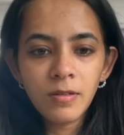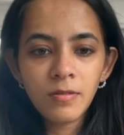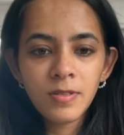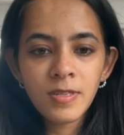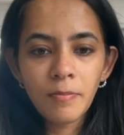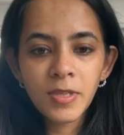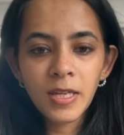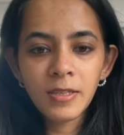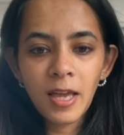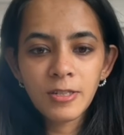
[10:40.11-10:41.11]

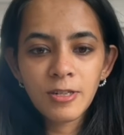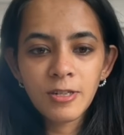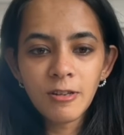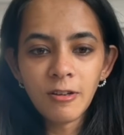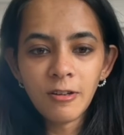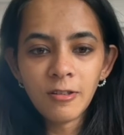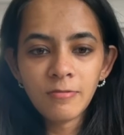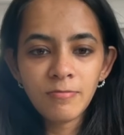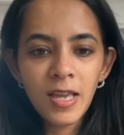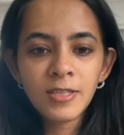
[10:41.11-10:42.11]
something that,
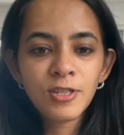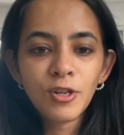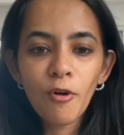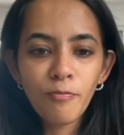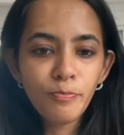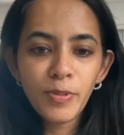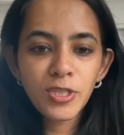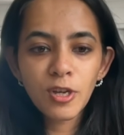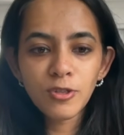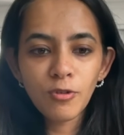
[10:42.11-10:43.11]
instead of
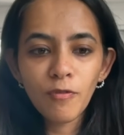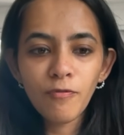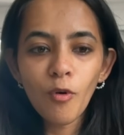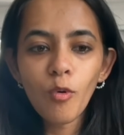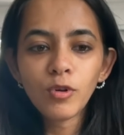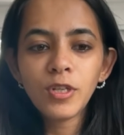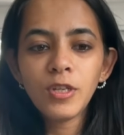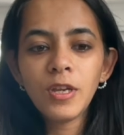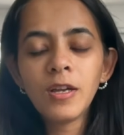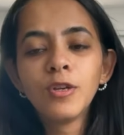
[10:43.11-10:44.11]
pictures on your phone,
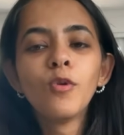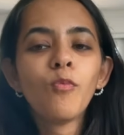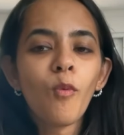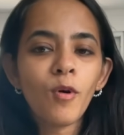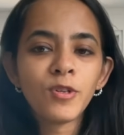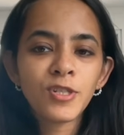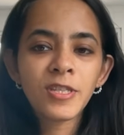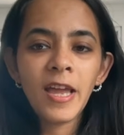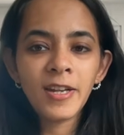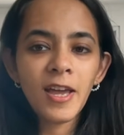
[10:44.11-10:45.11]
you'll want
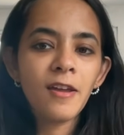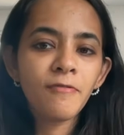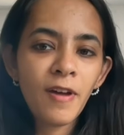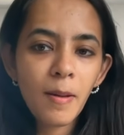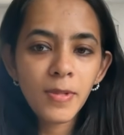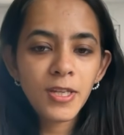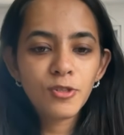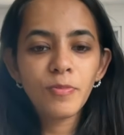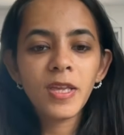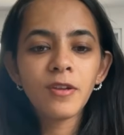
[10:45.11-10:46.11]
the entire family
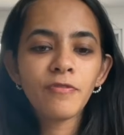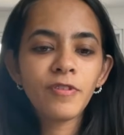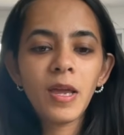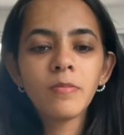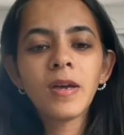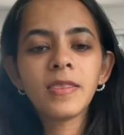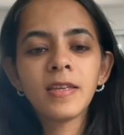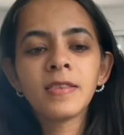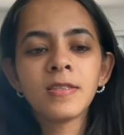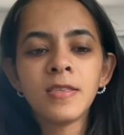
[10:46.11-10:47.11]
to be in a frame. I
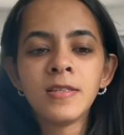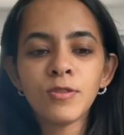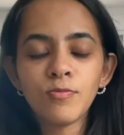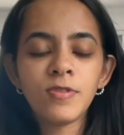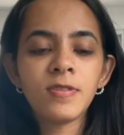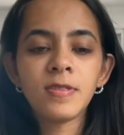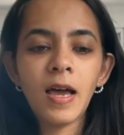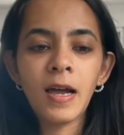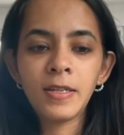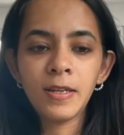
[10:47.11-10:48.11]
think that this was
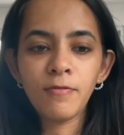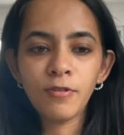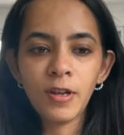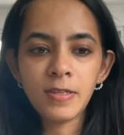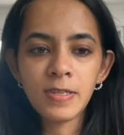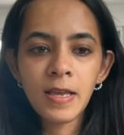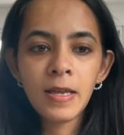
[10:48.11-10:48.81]
ideal for us.